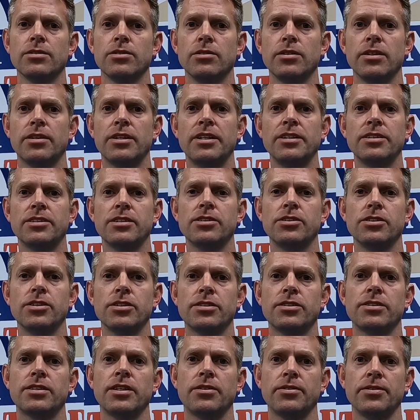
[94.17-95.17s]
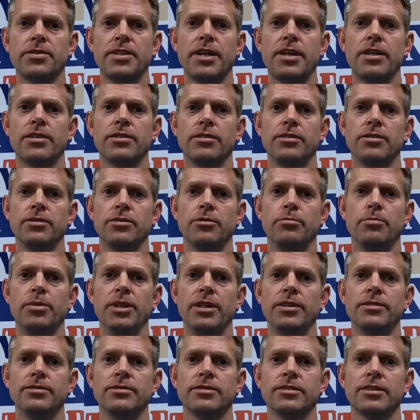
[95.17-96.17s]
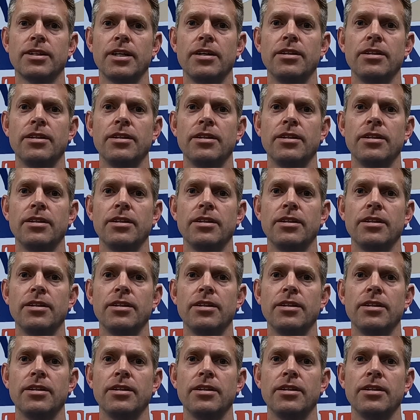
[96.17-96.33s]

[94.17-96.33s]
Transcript: so that things can just settle down a little bit,